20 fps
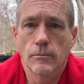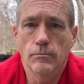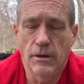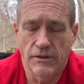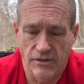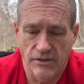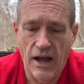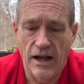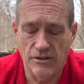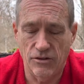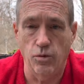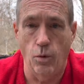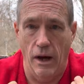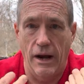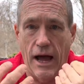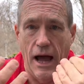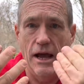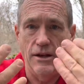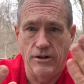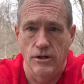But that's
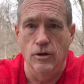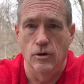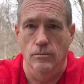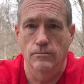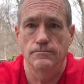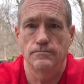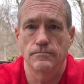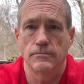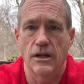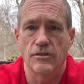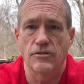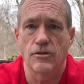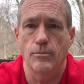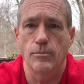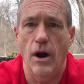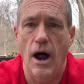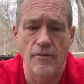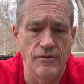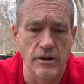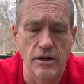what I do. As a
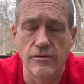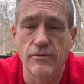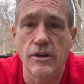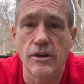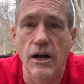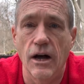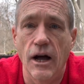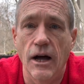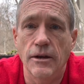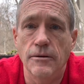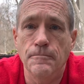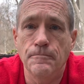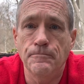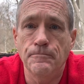prophet of God,